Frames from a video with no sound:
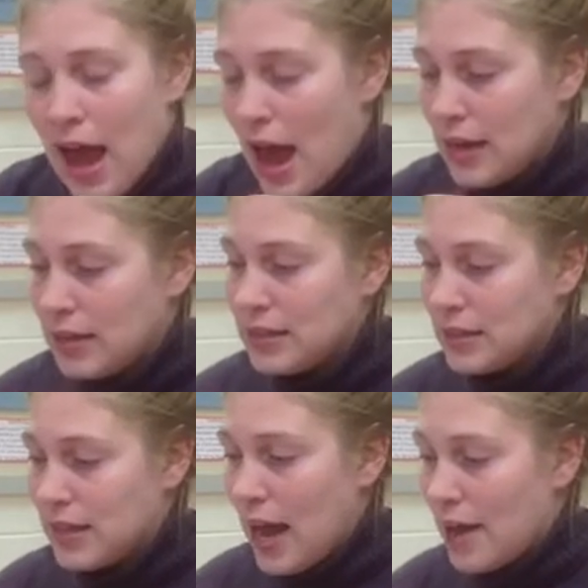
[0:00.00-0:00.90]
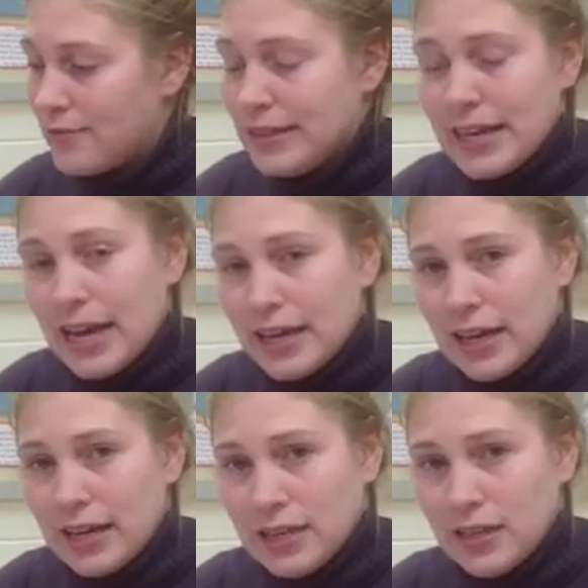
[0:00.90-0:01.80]
and it needs to have data.
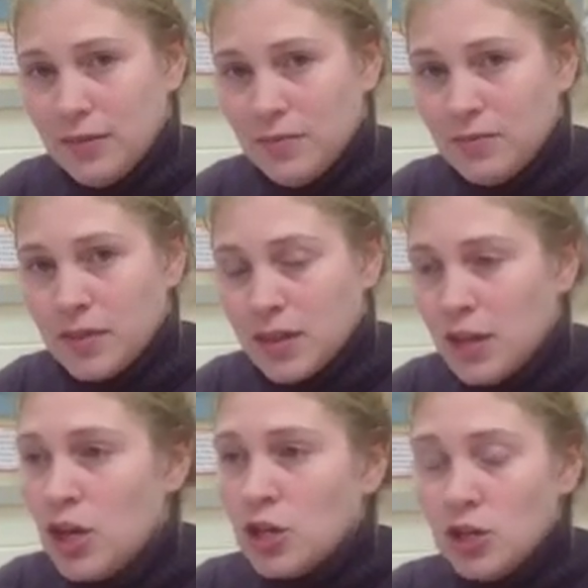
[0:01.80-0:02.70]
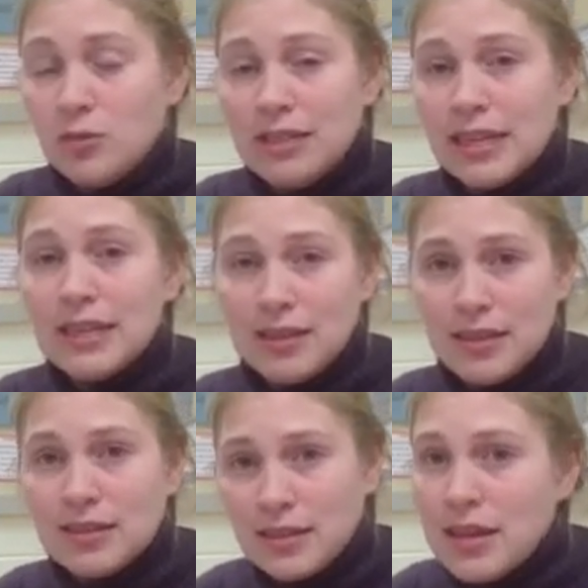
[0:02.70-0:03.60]
You did
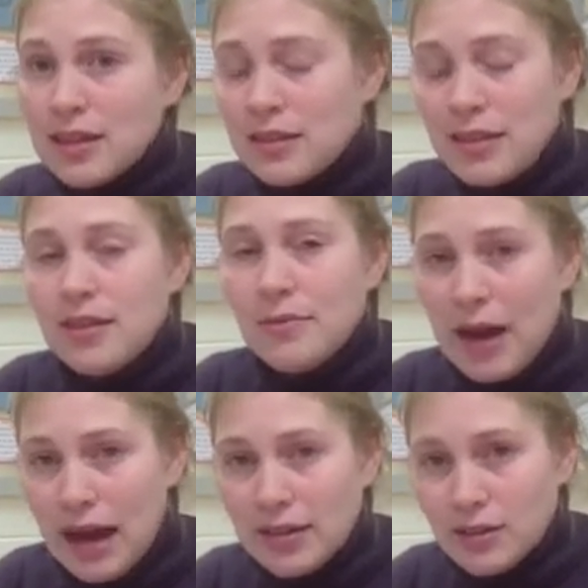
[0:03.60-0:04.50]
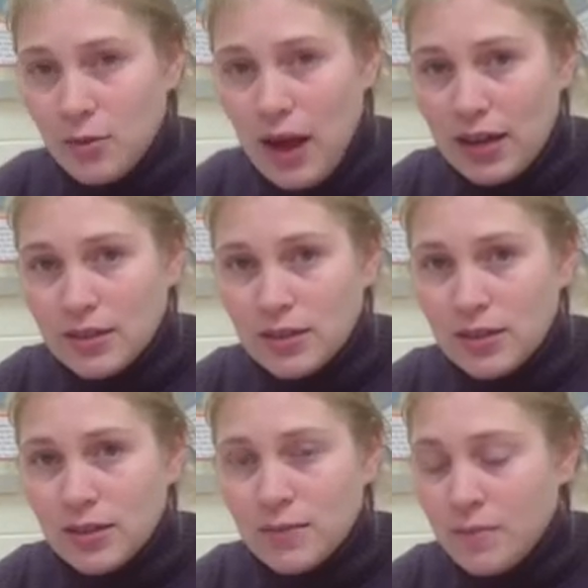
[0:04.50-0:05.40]
these things in the bias quest.
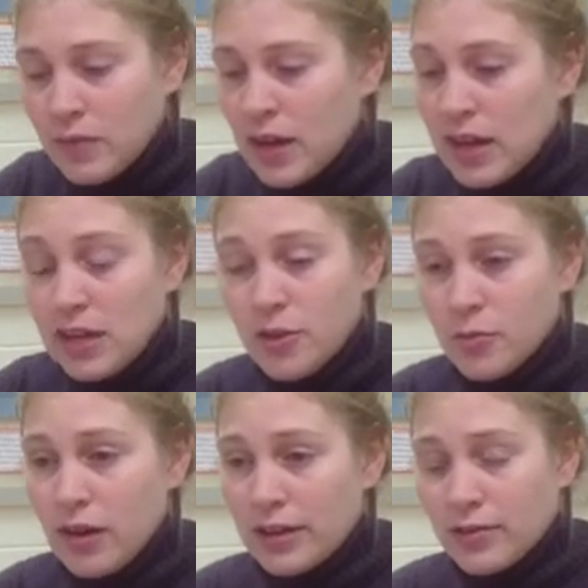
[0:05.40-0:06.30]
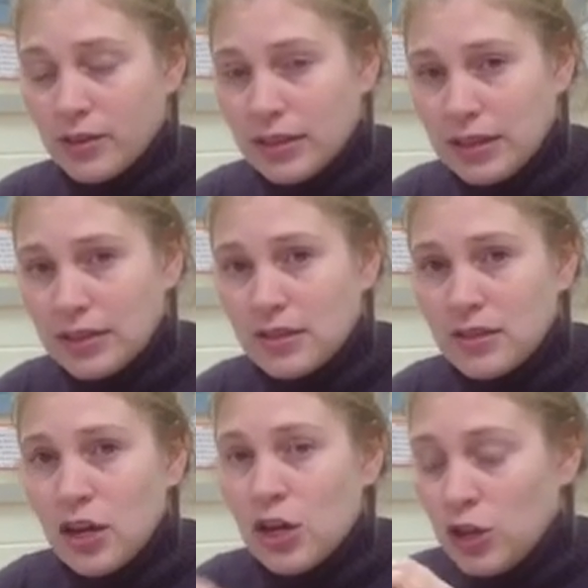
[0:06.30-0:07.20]
In your press release,
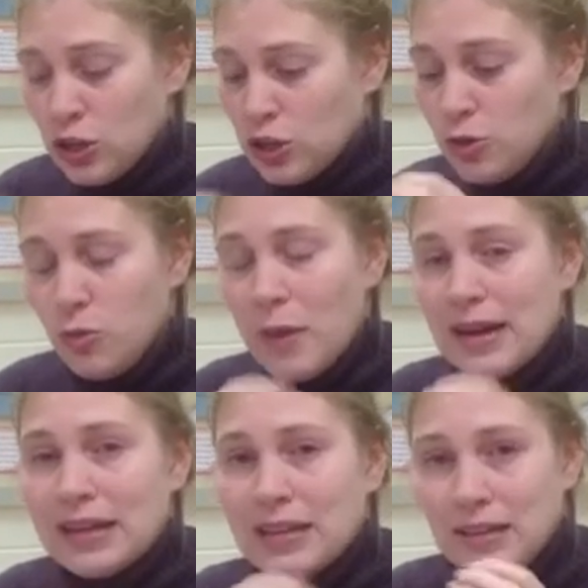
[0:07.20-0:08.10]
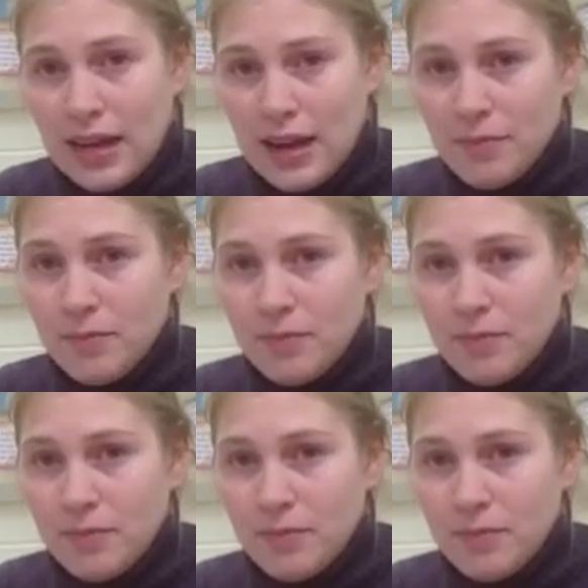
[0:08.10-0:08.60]
you made a claim.